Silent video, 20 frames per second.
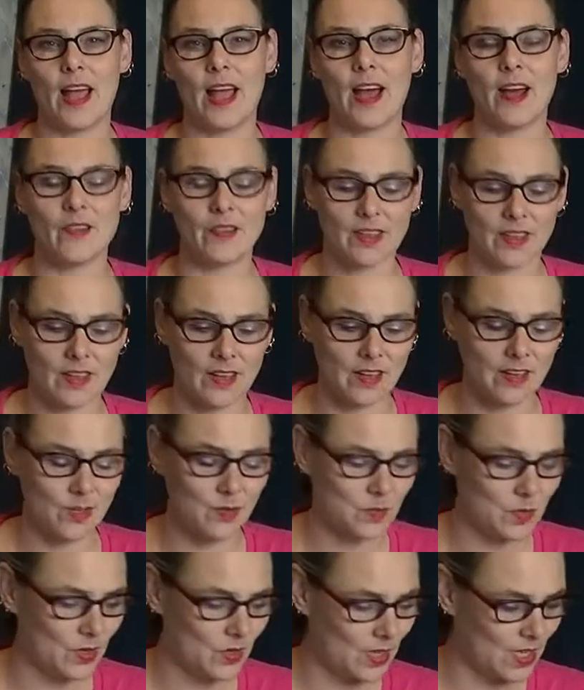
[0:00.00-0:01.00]
having that
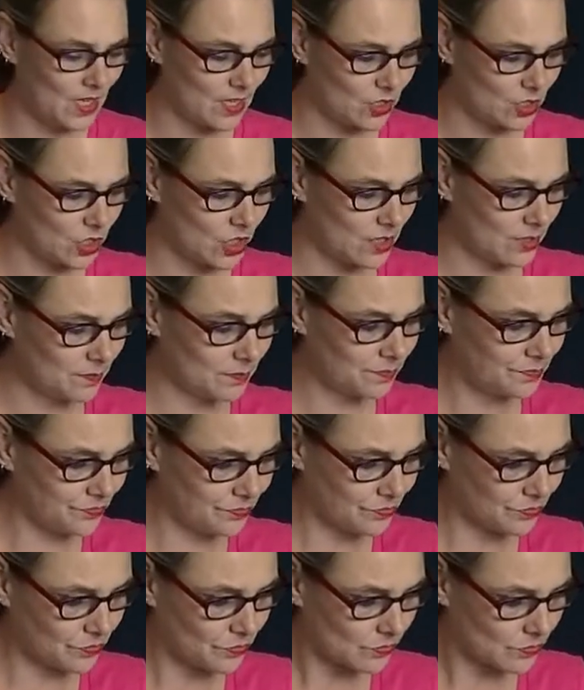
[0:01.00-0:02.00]
communication.
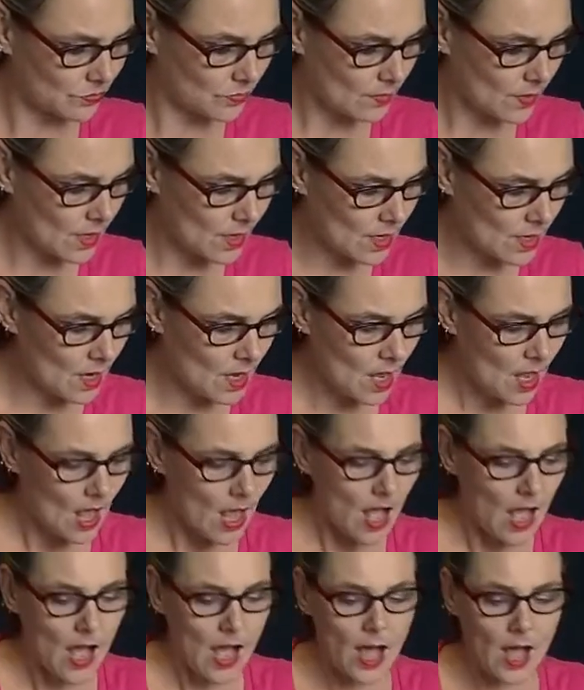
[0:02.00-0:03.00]

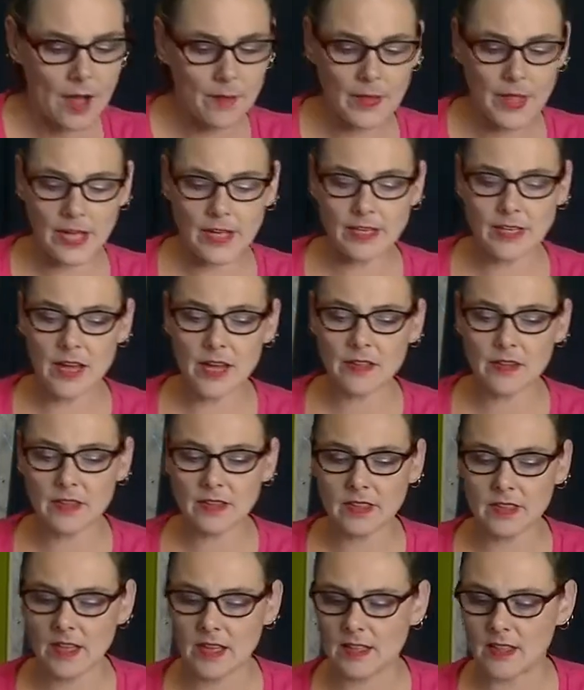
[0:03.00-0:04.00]
Another
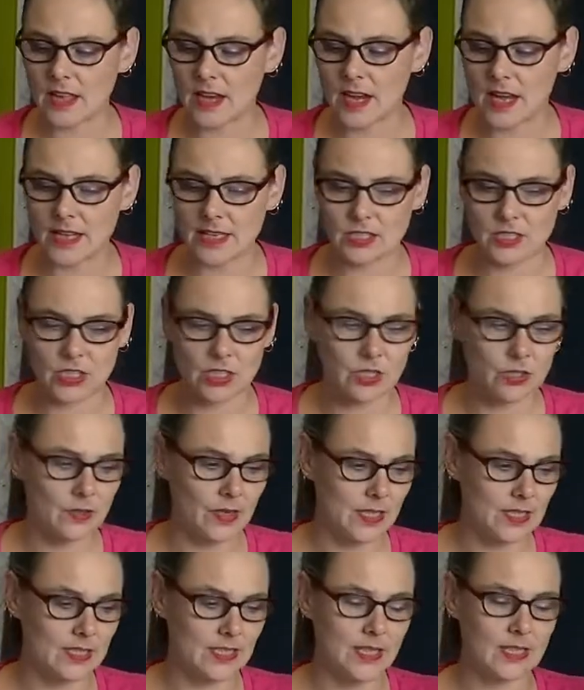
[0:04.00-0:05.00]
thing that I do
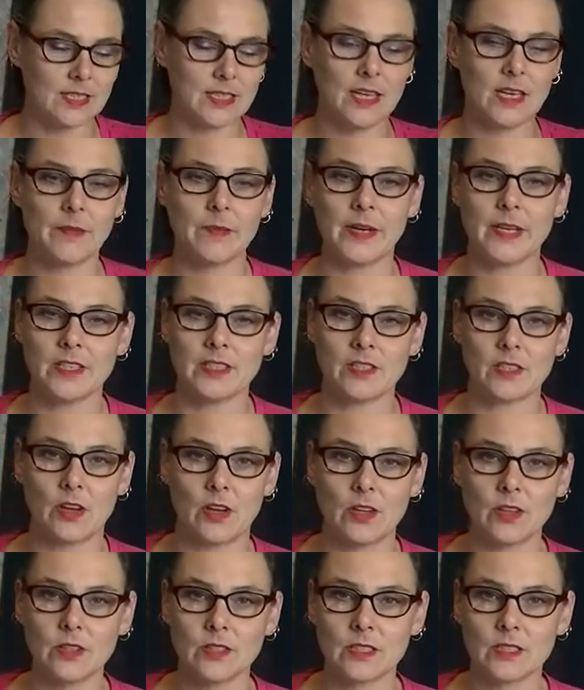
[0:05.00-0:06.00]
is I take my
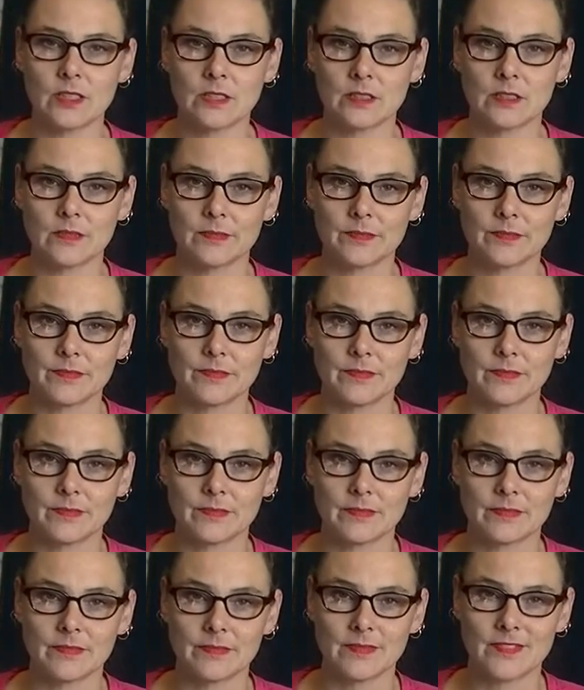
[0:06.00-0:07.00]
salt.
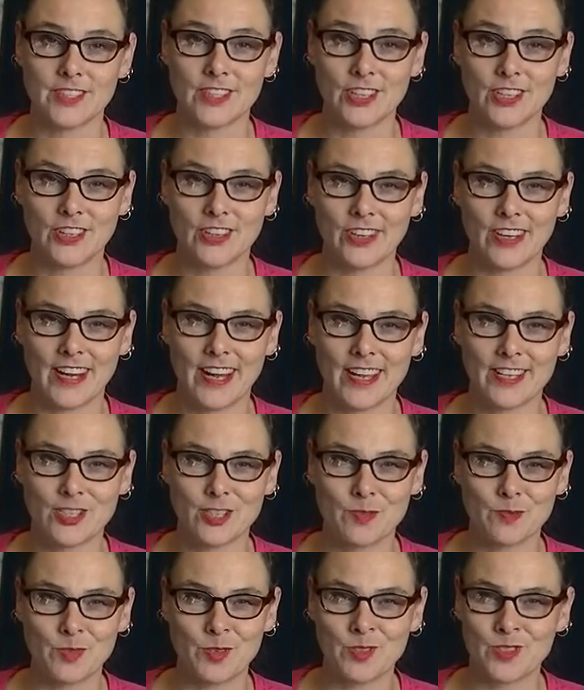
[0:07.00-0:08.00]
So you can add
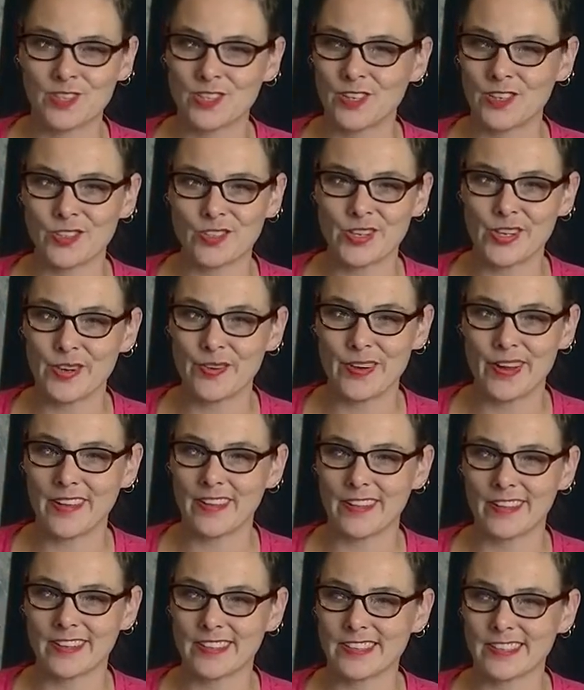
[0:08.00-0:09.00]
your moon salt to your
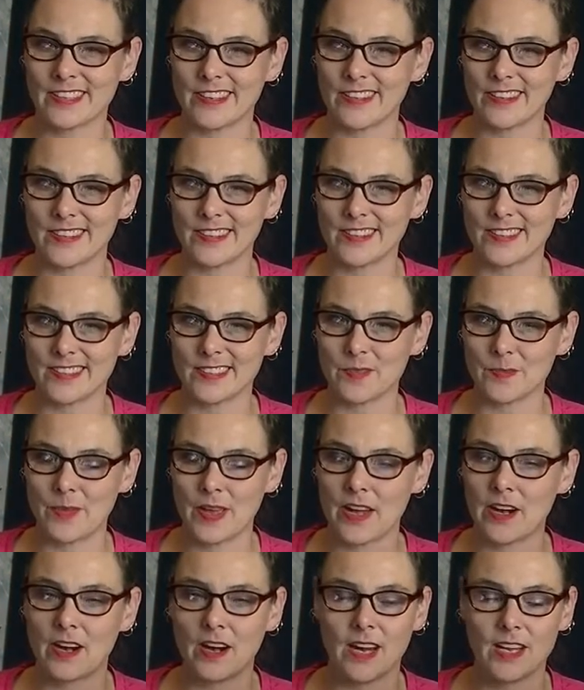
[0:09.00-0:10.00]
regular salt. It doesn't
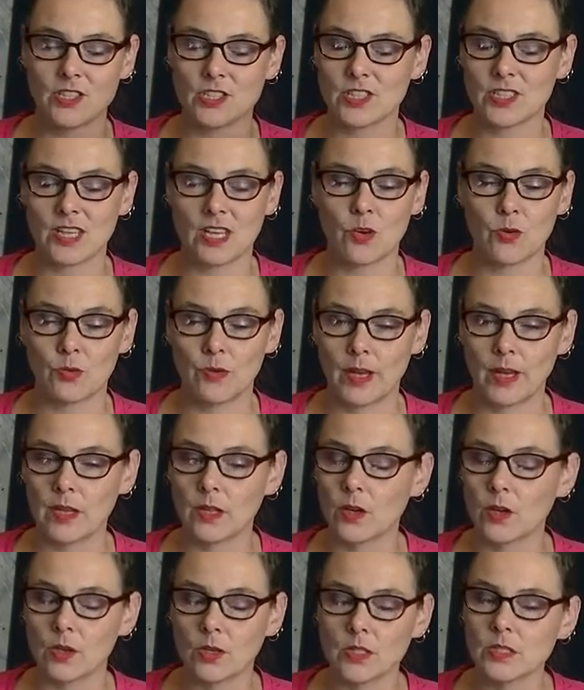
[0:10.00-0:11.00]
matter. I just take
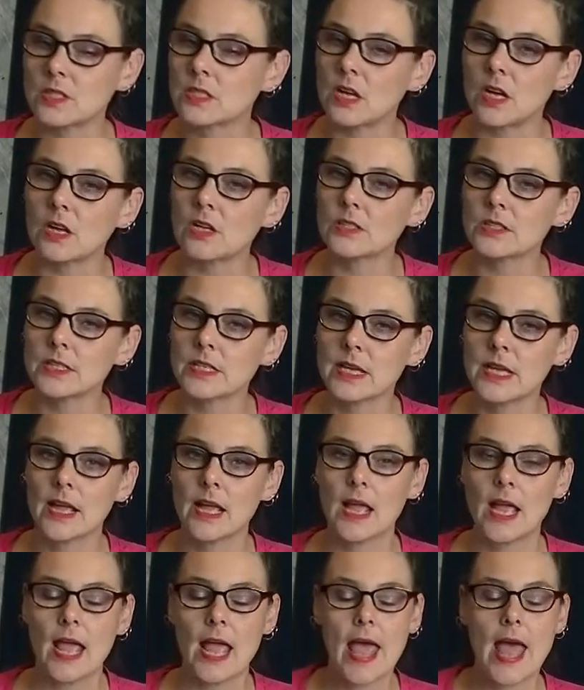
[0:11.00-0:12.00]
regular old salt
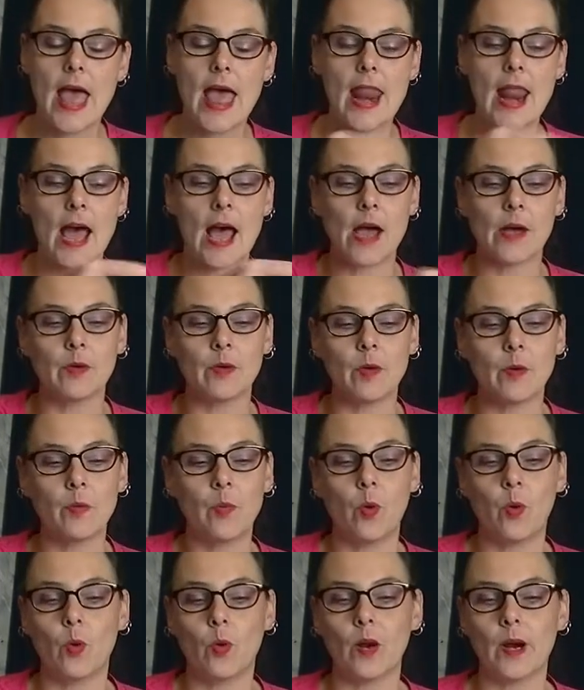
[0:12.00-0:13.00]
and I will
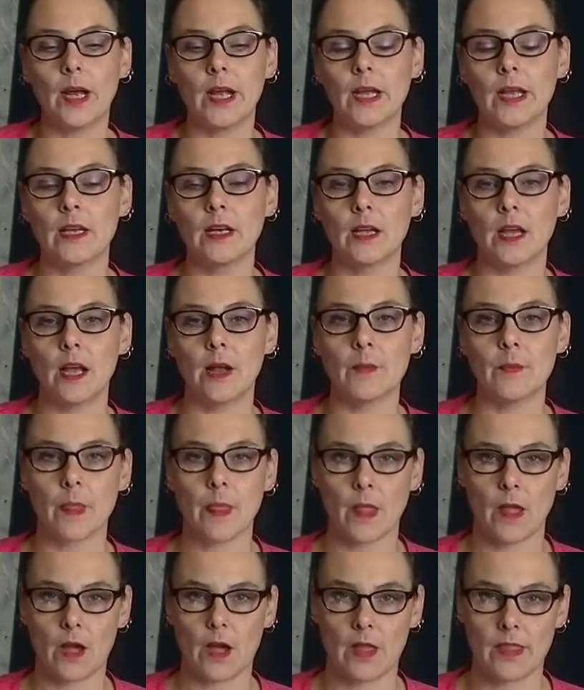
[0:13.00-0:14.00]
pour it
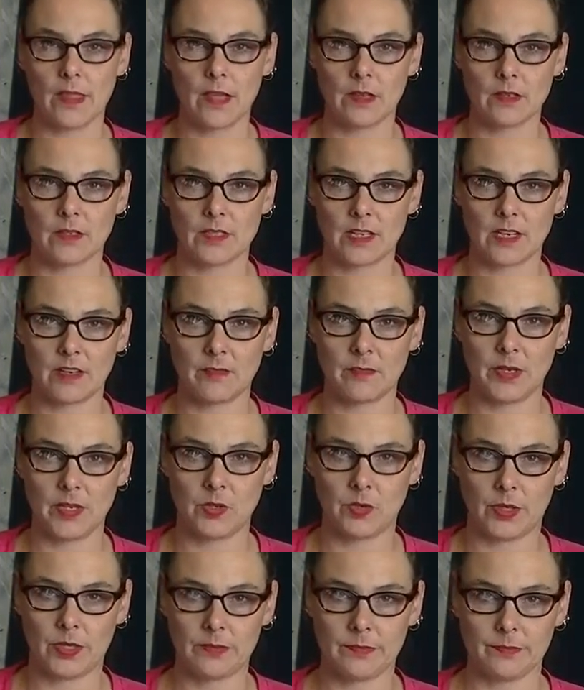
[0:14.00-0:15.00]
on the outside of my
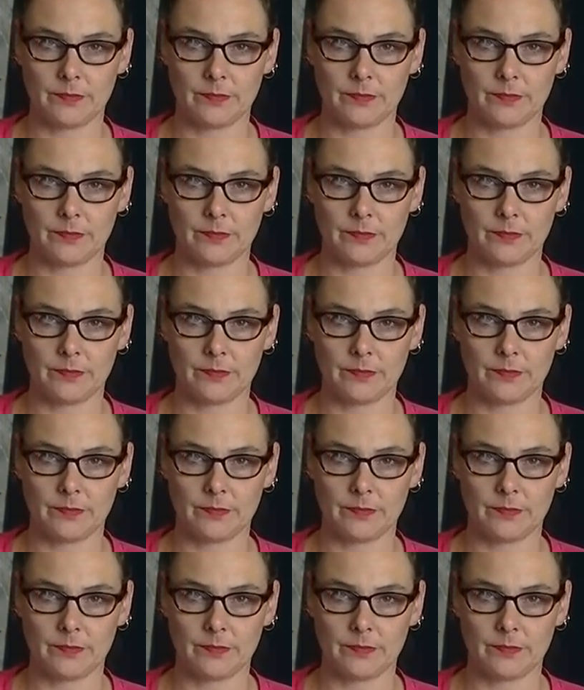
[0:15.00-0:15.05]
door